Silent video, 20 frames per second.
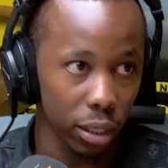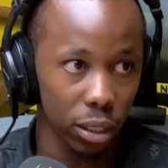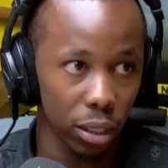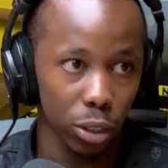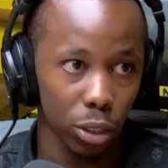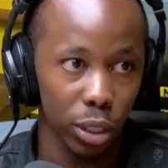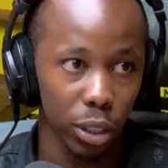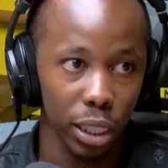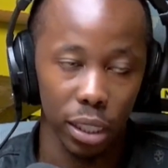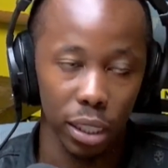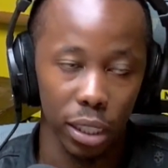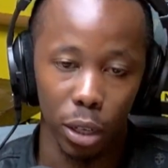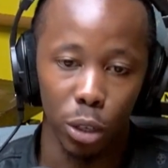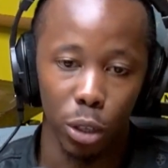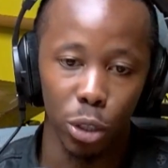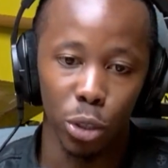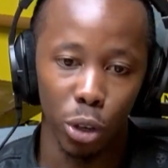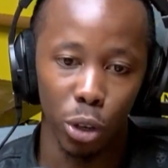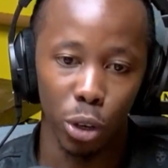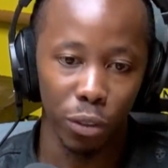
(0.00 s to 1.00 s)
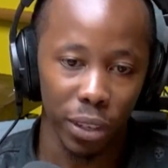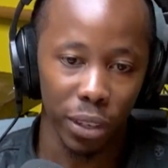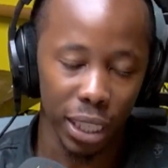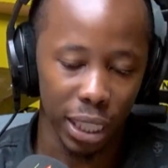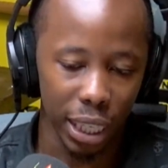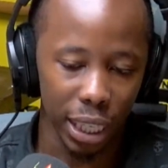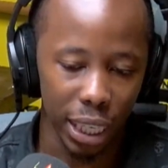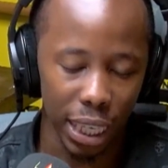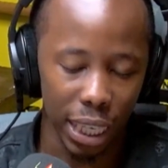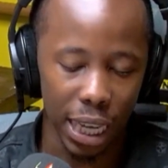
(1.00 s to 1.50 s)
You know, there's the
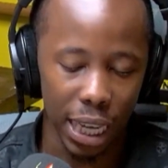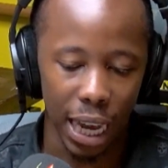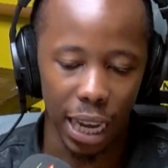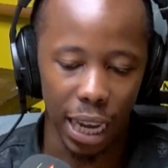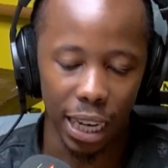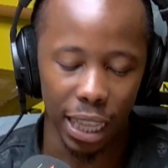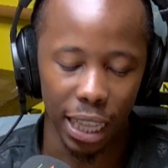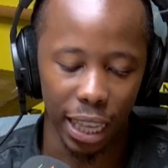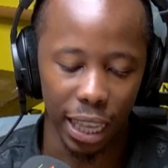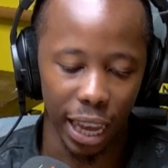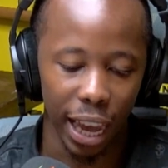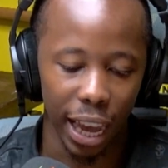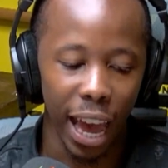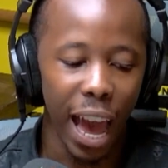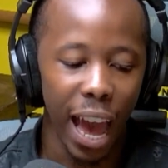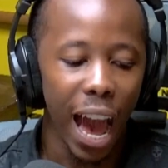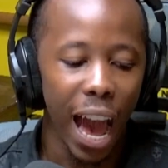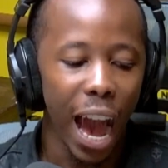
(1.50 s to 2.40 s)
controversy here and there.